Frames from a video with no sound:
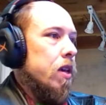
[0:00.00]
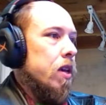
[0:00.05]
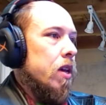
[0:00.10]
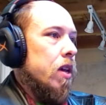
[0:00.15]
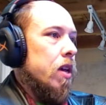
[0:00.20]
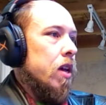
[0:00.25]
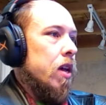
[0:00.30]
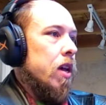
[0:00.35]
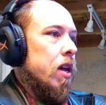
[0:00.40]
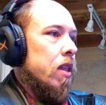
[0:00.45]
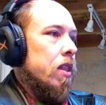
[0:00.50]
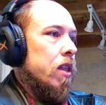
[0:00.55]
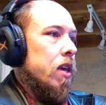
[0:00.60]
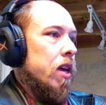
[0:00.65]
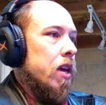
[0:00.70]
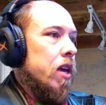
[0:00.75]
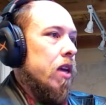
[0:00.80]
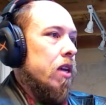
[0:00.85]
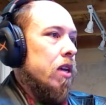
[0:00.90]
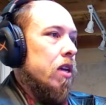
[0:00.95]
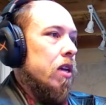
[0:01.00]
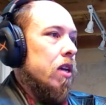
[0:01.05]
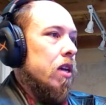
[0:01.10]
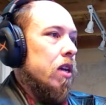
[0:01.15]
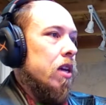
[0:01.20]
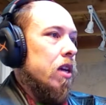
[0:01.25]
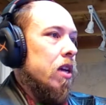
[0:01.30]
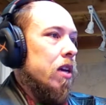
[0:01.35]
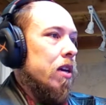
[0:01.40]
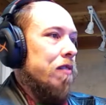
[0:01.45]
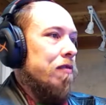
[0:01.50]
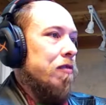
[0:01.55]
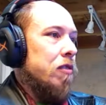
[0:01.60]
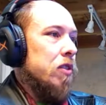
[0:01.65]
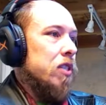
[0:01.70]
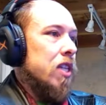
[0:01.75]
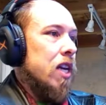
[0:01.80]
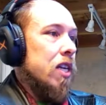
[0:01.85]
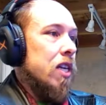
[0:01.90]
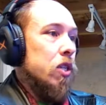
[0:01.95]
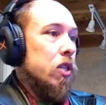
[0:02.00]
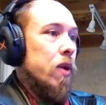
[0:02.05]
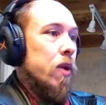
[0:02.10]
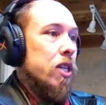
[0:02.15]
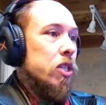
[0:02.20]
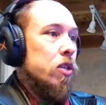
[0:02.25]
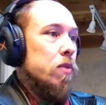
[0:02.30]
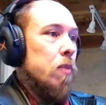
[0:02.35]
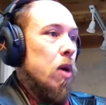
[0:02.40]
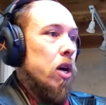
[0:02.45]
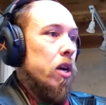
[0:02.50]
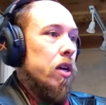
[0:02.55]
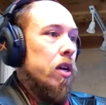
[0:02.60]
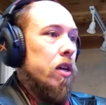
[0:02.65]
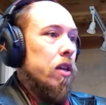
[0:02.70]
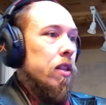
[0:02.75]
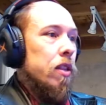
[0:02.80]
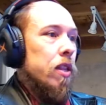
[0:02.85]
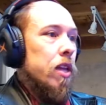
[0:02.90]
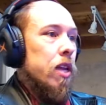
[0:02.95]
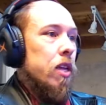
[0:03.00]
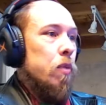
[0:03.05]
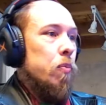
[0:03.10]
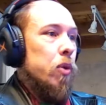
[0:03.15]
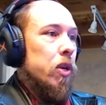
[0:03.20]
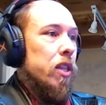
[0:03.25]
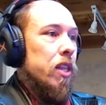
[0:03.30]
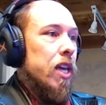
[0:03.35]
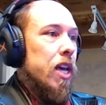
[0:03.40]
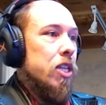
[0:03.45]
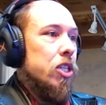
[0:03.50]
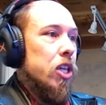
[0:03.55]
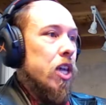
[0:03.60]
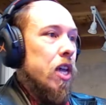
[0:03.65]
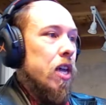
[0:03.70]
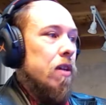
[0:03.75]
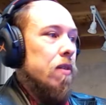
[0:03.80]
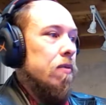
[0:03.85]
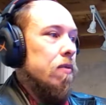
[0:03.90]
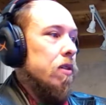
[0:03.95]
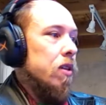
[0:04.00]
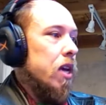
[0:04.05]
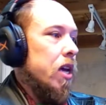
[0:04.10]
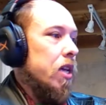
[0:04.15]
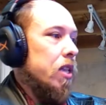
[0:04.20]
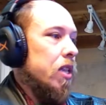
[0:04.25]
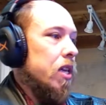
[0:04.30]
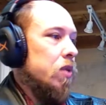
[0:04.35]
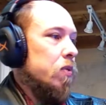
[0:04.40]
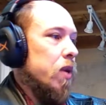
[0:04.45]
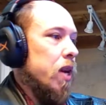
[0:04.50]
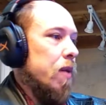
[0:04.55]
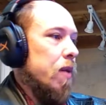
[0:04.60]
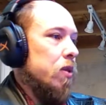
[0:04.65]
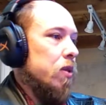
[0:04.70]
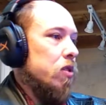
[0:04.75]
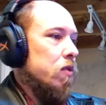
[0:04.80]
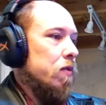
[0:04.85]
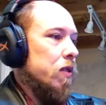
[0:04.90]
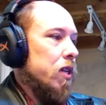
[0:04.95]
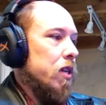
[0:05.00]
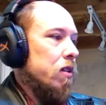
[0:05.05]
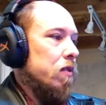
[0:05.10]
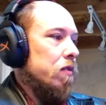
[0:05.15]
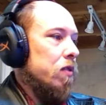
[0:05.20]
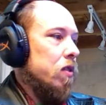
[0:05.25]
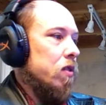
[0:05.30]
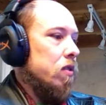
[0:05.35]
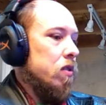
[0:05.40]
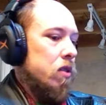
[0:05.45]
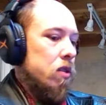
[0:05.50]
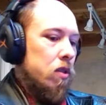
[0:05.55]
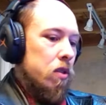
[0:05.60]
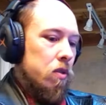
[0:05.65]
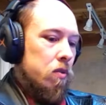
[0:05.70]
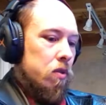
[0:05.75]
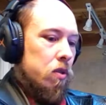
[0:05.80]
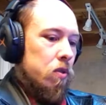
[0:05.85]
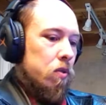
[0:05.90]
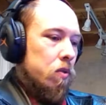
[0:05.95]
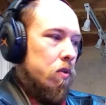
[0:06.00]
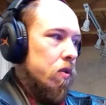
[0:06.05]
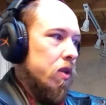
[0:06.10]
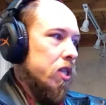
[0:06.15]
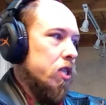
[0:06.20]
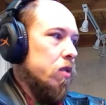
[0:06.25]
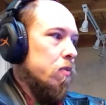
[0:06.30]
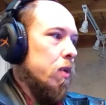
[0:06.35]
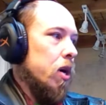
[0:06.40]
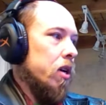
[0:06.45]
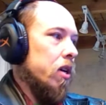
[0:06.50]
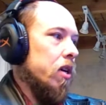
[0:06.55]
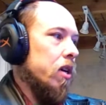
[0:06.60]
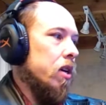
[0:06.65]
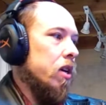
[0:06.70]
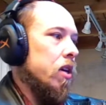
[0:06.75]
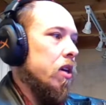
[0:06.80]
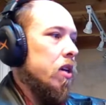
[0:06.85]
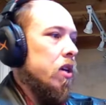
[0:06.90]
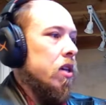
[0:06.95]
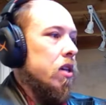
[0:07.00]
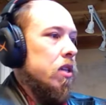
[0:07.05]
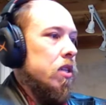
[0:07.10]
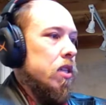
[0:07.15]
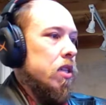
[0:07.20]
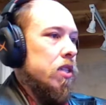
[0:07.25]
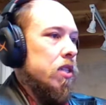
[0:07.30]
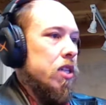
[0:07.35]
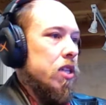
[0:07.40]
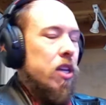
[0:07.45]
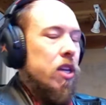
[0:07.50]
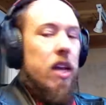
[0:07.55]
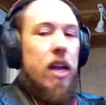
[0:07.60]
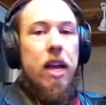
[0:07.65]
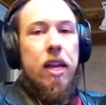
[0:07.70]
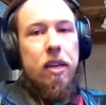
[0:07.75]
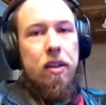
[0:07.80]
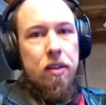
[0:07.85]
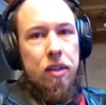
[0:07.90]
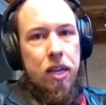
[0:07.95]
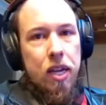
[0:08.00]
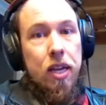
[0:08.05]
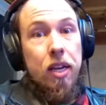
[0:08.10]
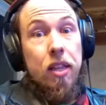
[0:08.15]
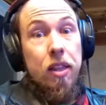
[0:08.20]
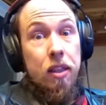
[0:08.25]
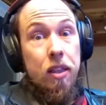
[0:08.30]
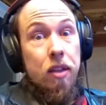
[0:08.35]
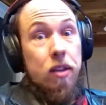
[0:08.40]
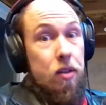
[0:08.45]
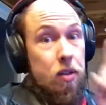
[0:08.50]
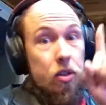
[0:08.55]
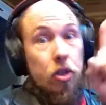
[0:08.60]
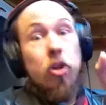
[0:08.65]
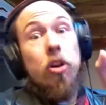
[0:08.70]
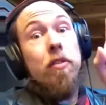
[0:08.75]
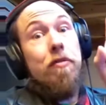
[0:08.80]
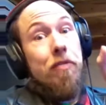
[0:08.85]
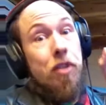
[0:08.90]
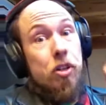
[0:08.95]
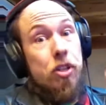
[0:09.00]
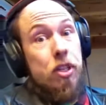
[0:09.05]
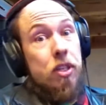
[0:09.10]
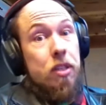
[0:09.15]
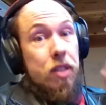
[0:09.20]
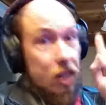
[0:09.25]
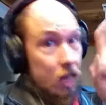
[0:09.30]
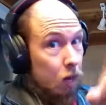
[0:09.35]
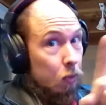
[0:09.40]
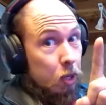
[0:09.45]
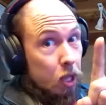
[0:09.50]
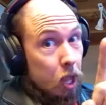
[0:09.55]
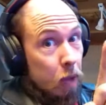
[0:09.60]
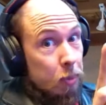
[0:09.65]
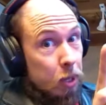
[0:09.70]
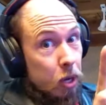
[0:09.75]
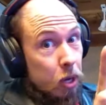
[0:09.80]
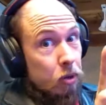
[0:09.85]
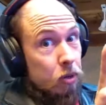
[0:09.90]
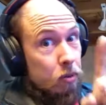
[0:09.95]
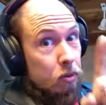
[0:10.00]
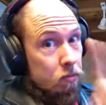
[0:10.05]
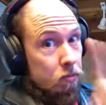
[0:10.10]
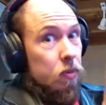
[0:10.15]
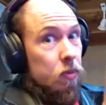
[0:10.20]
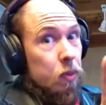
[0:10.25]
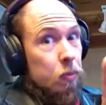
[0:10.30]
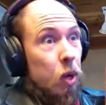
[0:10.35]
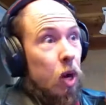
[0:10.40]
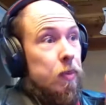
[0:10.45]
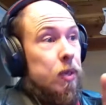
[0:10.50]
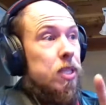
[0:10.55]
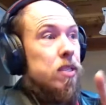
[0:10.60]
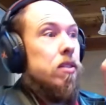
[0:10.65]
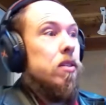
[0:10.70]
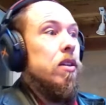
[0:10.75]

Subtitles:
And then if first n is a question mark, then you print the edge key, and that's what happens over here. If you do question mark, does the edge key. And in the good version that I will upload, I promise,